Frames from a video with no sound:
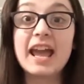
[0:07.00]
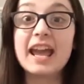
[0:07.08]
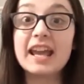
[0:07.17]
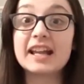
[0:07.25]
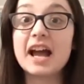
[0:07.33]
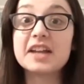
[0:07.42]

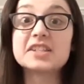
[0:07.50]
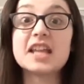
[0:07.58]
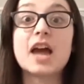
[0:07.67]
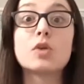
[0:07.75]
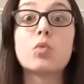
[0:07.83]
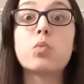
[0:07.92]
Hey guys,
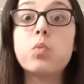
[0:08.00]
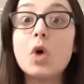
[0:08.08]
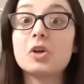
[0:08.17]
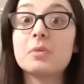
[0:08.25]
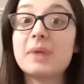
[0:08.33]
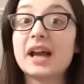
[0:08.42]
and
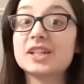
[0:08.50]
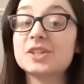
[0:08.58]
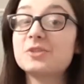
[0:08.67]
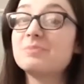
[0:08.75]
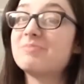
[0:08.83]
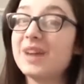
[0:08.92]
welcome back
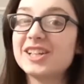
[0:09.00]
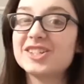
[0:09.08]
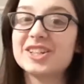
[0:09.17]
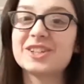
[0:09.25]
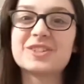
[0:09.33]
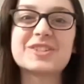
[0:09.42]
to my
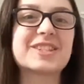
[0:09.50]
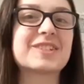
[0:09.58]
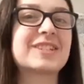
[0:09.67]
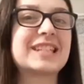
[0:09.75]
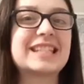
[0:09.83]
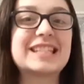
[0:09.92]
channel. So
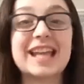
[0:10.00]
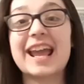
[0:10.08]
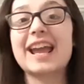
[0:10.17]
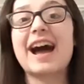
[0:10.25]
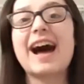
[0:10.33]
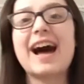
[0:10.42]

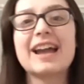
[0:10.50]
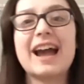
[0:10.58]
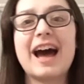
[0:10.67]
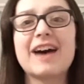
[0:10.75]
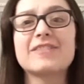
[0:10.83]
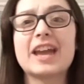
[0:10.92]
today I
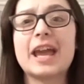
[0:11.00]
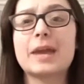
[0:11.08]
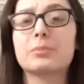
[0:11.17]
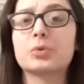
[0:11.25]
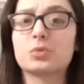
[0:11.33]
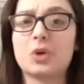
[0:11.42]
have a
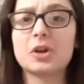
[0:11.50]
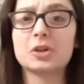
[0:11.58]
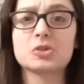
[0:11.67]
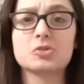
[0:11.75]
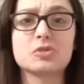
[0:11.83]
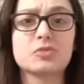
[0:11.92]

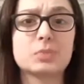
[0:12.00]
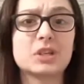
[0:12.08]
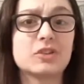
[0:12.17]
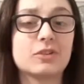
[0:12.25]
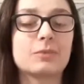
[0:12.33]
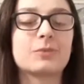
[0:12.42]
product
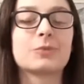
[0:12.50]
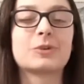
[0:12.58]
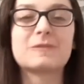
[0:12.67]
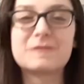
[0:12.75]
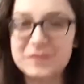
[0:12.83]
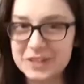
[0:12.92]

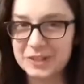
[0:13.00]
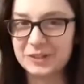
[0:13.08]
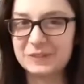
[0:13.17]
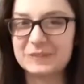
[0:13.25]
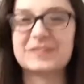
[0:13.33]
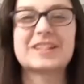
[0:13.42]

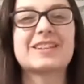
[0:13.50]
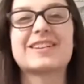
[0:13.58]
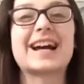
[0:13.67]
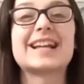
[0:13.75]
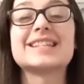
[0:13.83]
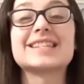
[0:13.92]
review for you
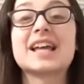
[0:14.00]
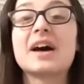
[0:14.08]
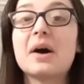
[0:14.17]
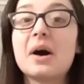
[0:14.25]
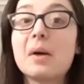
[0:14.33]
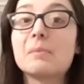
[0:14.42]
guys.
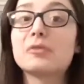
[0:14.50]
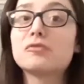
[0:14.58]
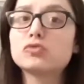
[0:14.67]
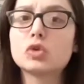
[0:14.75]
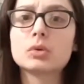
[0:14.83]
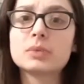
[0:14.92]

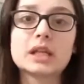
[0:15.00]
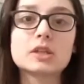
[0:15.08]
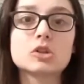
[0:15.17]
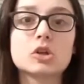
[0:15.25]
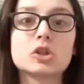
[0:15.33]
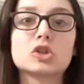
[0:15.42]
Before we get
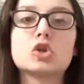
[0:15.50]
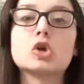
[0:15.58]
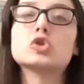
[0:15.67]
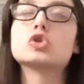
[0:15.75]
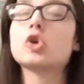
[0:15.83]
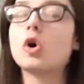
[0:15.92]
started,
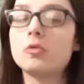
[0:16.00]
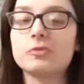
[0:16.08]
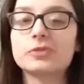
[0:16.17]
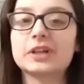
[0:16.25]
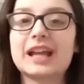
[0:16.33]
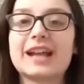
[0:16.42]
don't
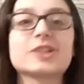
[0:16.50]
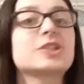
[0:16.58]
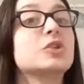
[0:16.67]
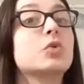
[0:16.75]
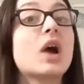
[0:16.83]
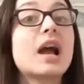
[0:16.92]
forget
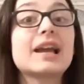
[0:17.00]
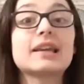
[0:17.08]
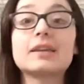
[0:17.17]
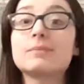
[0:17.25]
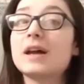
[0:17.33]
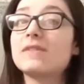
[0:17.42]
to
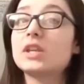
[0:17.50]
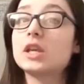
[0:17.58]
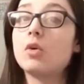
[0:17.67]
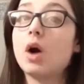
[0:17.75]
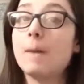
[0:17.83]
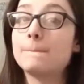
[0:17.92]
give my
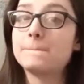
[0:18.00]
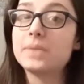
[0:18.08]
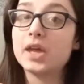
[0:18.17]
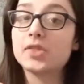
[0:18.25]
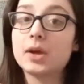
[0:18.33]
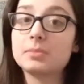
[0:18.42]
video a
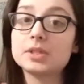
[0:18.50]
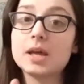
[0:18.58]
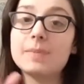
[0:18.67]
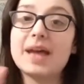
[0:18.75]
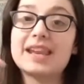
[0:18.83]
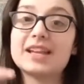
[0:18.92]
big thumbs
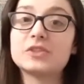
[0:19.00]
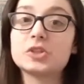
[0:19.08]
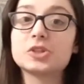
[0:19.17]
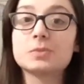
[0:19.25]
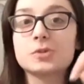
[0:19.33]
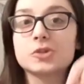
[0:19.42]
up and hit the
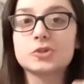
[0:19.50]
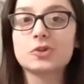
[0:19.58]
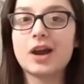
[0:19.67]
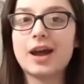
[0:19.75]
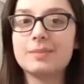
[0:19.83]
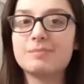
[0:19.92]

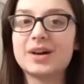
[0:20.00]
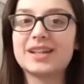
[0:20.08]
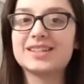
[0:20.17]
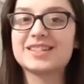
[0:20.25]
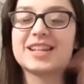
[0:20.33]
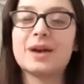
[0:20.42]
subscribe
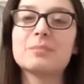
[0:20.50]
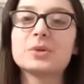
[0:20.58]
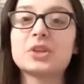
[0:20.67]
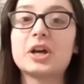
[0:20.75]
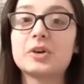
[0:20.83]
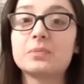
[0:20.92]
button down
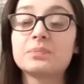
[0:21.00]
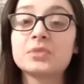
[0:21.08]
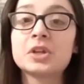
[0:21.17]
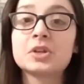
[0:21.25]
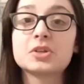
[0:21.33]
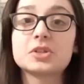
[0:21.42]
below.
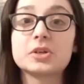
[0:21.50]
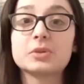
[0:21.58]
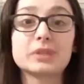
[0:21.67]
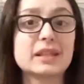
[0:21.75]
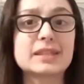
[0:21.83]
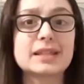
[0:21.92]
So
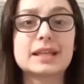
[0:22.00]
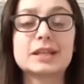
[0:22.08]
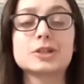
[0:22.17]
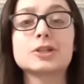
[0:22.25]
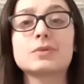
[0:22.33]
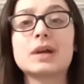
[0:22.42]
let's get
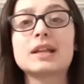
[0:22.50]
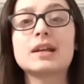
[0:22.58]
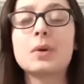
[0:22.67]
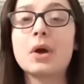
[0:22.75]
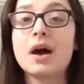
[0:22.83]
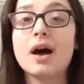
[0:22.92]
into it.
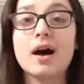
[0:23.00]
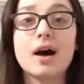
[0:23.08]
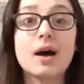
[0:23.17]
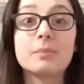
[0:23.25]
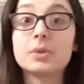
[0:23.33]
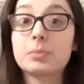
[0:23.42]

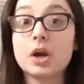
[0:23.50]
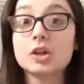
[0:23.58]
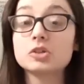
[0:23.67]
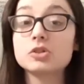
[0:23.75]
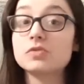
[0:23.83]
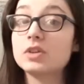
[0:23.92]
The
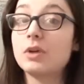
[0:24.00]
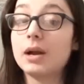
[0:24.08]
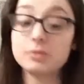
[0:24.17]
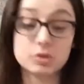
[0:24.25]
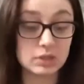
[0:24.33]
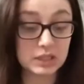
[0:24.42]
product review
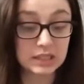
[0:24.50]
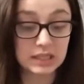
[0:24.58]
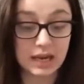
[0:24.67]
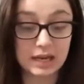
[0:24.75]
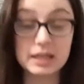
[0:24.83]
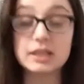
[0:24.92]
I'm doing
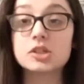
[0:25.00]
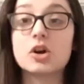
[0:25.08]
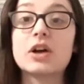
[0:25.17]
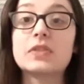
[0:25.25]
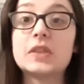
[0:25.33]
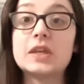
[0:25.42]
today is
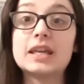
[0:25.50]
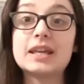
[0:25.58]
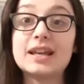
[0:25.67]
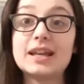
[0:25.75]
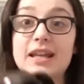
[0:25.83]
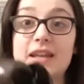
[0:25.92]
on
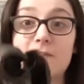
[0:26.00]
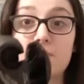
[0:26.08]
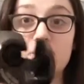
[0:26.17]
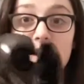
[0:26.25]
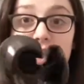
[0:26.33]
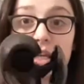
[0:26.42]
the
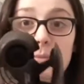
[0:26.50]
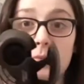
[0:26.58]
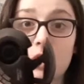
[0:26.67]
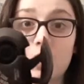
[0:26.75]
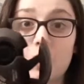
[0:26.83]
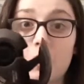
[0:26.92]
Infinity
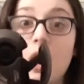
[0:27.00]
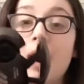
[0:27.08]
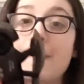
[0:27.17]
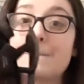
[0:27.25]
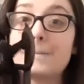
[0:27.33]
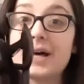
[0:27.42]
Pro
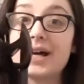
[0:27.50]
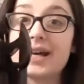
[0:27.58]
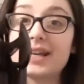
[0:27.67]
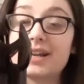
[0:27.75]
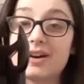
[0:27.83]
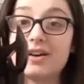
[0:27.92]

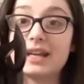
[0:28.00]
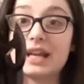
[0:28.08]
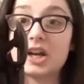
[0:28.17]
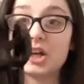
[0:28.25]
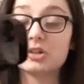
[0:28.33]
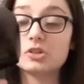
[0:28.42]
by
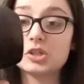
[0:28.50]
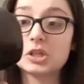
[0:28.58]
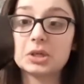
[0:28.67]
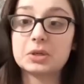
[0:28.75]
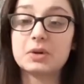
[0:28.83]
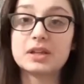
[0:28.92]
Conair.
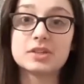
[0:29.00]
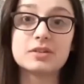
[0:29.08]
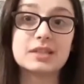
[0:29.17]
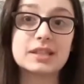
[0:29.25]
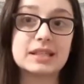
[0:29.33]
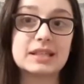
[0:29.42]
So as you
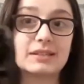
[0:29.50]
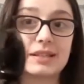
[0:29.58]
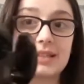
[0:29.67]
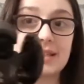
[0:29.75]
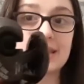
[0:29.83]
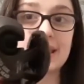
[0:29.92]
can see,
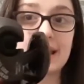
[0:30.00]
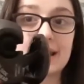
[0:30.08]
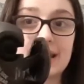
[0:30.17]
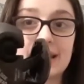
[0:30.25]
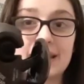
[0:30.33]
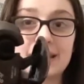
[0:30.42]
this is
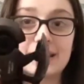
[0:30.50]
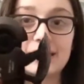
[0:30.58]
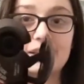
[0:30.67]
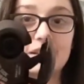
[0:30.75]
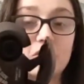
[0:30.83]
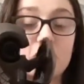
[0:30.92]
like
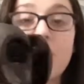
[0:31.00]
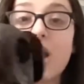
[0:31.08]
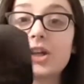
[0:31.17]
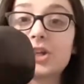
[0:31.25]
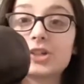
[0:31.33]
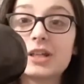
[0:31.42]

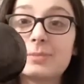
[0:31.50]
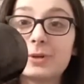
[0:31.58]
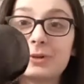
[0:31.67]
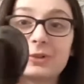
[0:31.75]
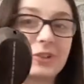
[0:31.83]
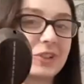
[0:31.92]
not your
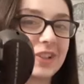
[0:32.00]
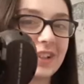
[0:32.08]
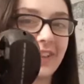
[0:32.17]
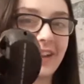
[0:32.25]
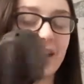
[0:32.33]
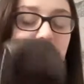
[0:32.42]
typical
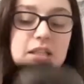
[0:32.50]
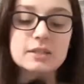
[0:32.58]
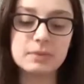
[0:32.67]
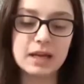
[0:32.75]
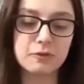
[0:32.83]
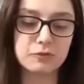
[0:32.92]
curling iron. It's
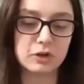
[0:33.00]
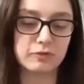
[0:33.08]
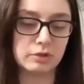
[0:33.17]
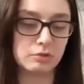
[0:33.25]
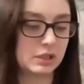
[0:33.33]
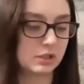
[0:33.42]
been out for a
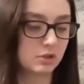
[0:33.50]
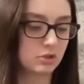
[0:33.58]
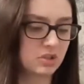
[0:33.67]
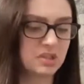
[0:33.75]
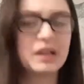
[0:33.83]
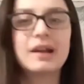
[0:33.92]
few
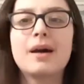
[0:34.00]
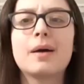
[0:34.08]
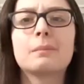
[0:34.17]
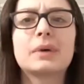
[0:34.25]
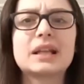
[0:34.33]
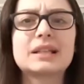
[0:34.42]
years,
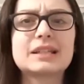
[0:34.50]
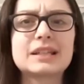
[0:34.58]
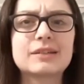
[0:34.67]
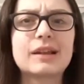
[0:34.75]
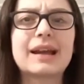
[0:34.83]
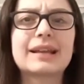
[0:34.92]
but it
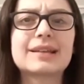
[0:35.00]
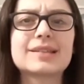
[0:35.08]
didn't, I